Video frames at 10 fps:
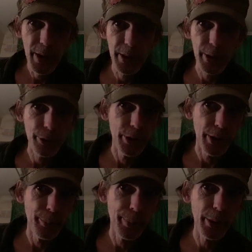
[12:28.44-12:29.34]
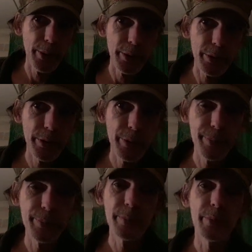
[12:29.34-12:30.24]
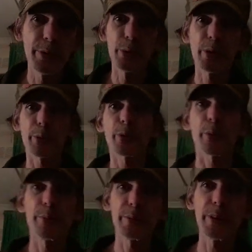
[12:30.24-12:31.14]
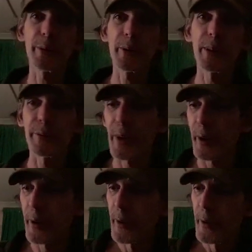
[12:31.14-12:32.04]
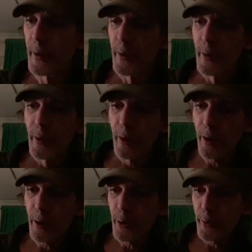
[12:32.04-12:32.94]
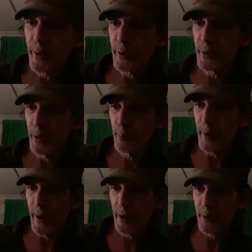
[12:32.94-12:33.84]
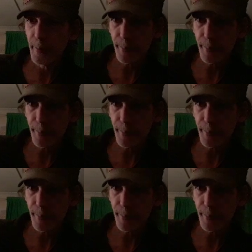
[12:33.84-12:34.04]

electronic components. So I was like, yeah, I like that. I got this little bag